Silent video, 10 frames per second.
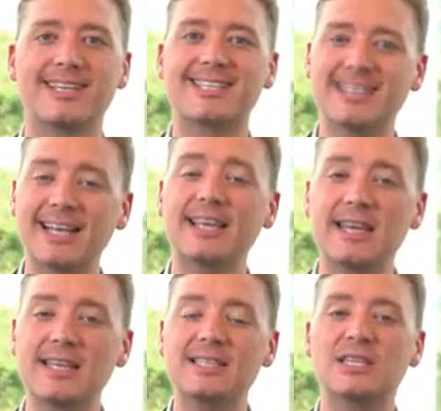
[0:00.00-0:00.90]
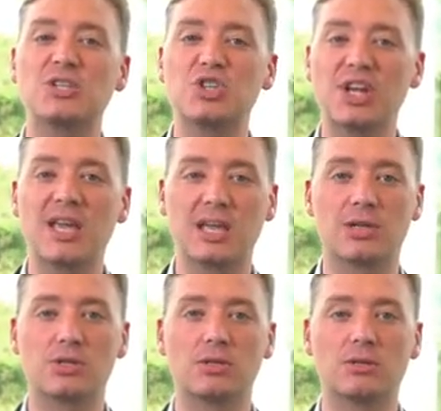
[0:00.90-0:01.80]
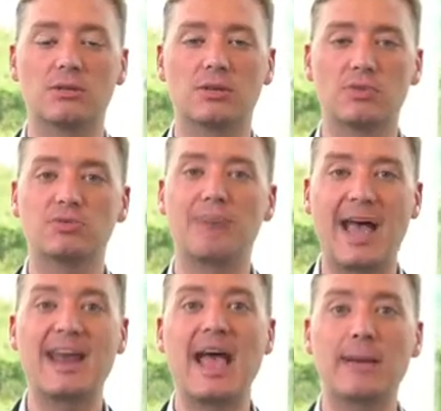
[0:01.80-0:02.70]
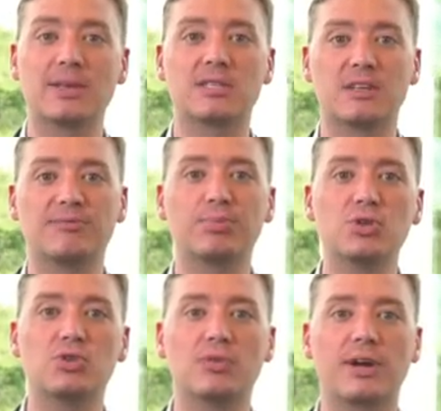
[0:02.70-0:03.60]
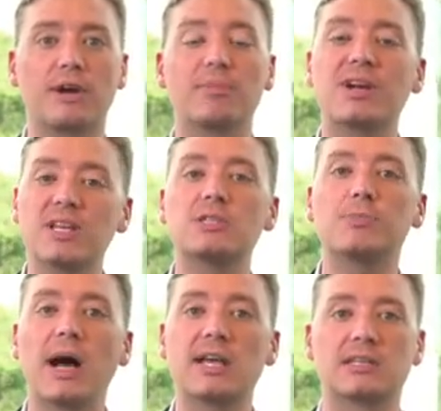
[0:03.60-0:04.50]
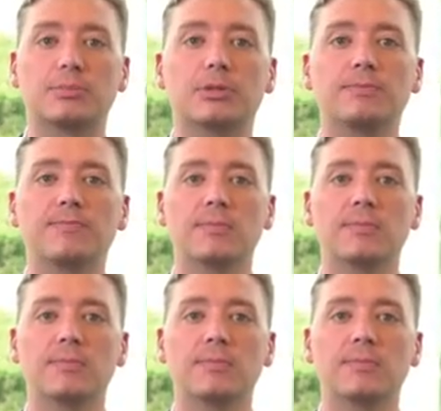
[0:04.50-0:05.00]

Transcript: it's not that easy to change those bad habits that have put you there, but it is possible.